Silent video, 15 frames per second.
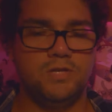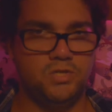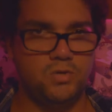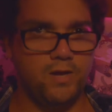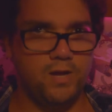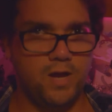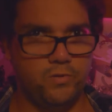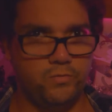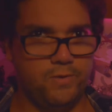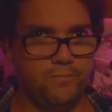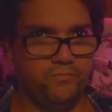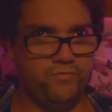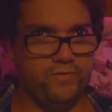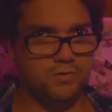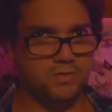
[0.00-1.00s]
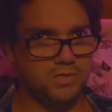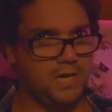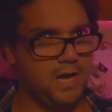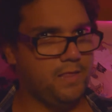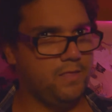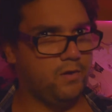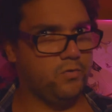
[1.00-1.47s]
Joy-Con grip feels
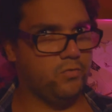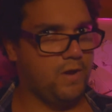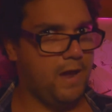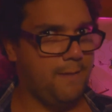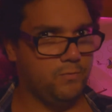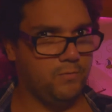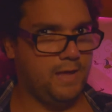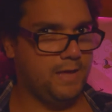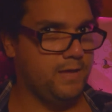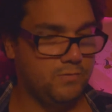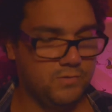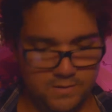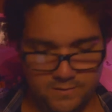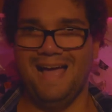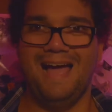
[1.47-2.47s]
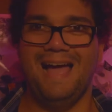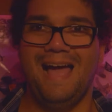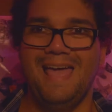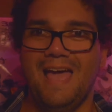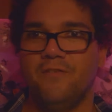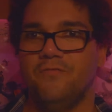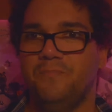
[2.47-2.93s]
kind of cramped when I use it.
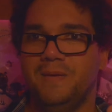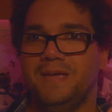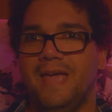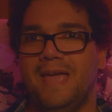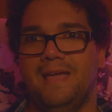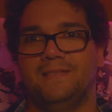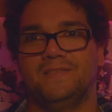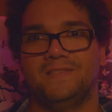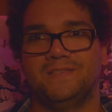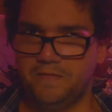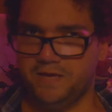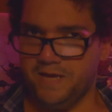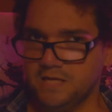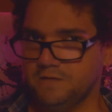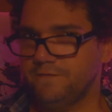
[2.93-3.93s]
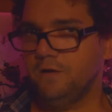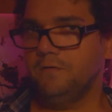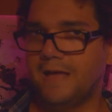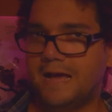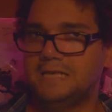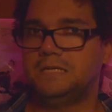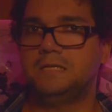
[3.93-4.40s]
I have big hands. The keys feel
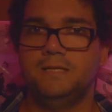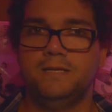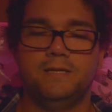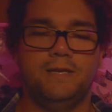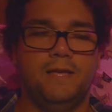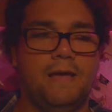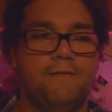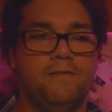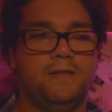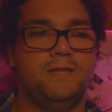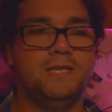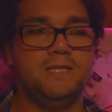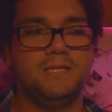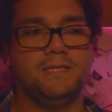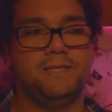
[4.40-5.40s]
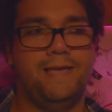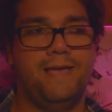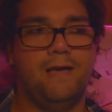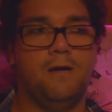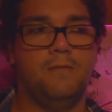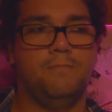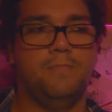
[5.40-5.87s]
nice and clicky and have a decent
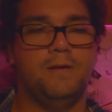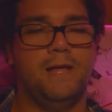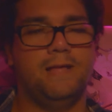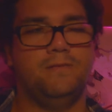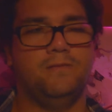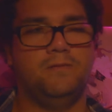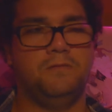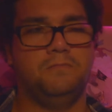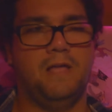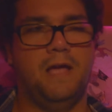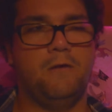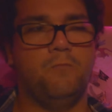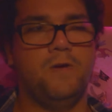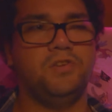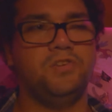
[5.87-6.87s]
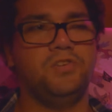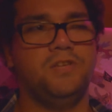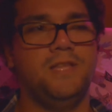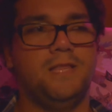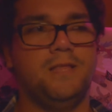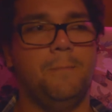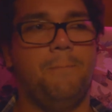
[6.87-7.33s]
layout, but I wish
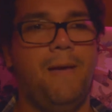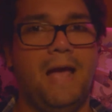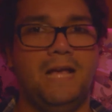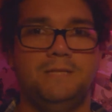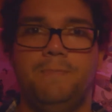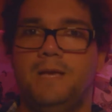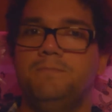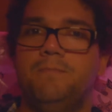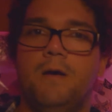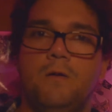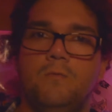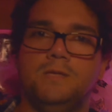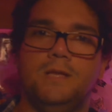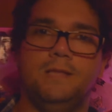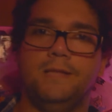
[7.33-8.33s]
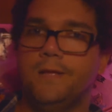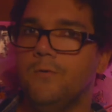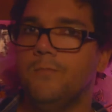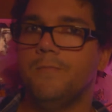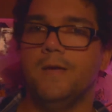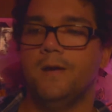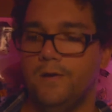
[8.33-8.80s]
that the backspace button was a little
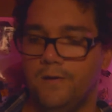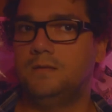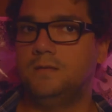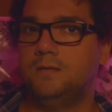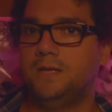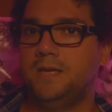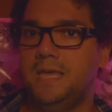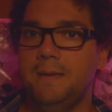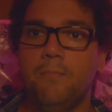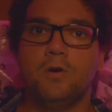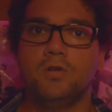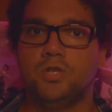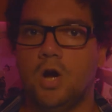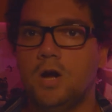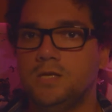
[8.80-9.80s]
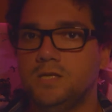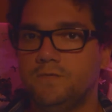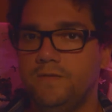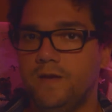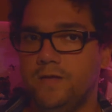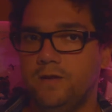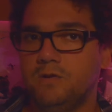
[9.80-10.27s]
bigger. The keyboard charges
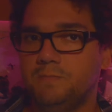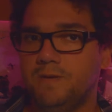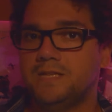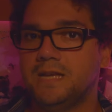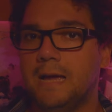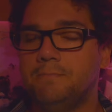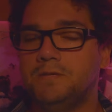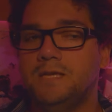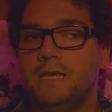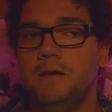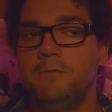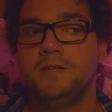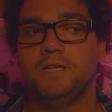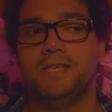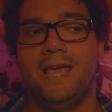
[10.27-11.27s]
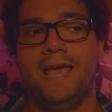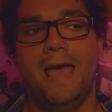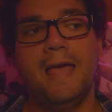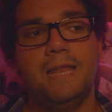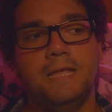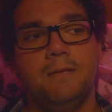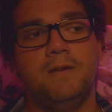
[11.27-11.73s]
via USB Type-C, which is
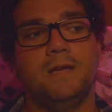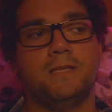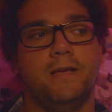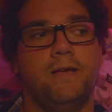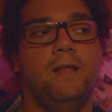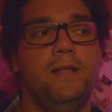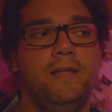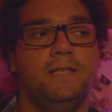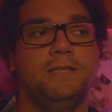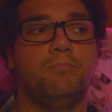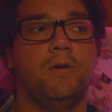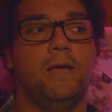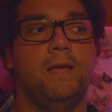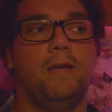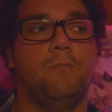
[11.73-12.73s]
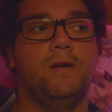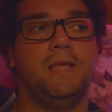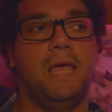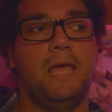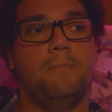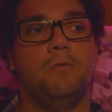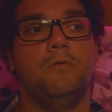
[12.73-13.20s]
handy because I only need to bring one
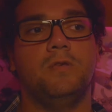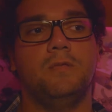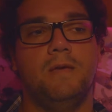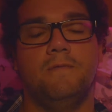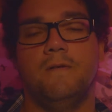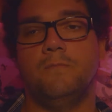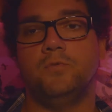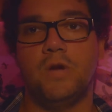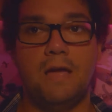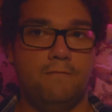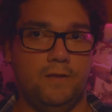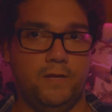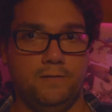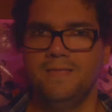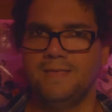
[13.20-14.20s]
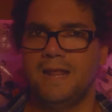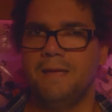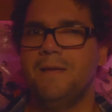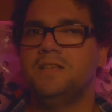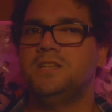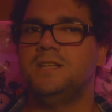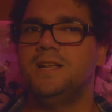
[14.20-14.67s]
cable with me if I'm traveling. Did I
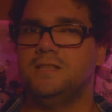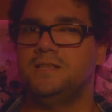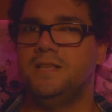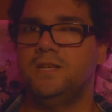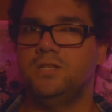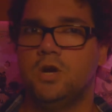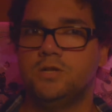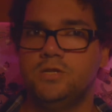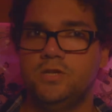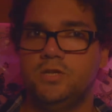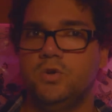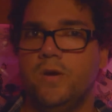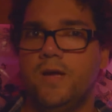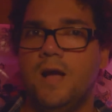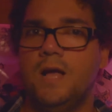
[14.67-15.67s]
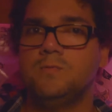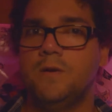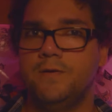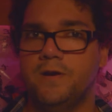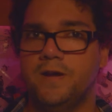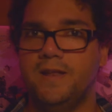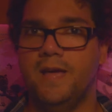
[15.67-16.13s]
mention that this thing charges your Joy-Cons while
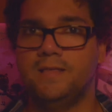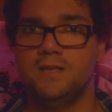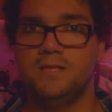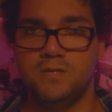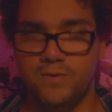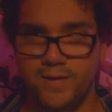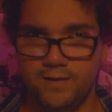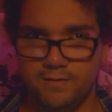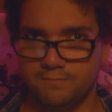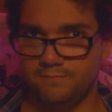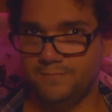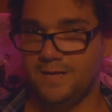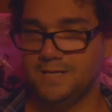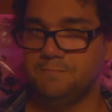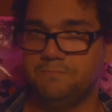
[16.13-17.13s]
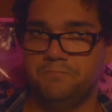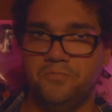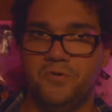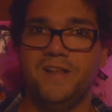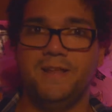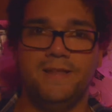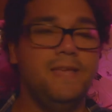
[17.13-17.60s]
they're connected to it? That's
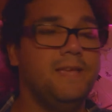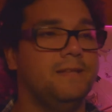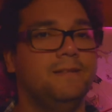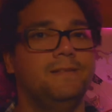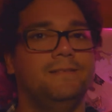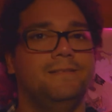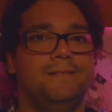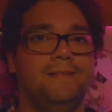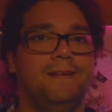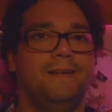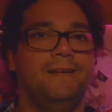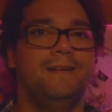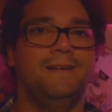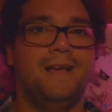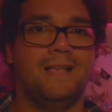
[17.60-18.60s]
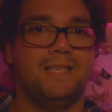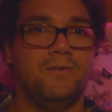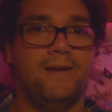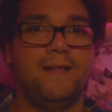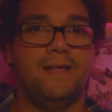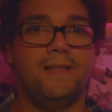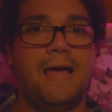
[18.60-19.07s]
pretty neat. That's
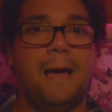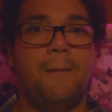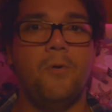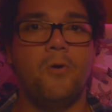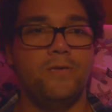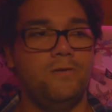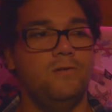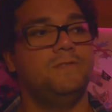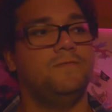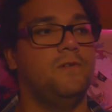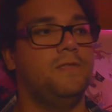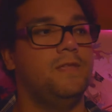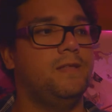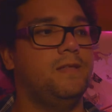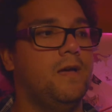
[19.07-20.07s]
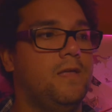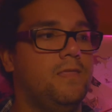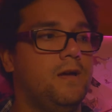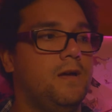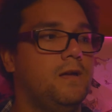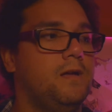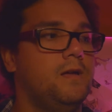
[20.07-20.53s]
already a lot more useful than
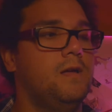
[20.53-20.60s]
the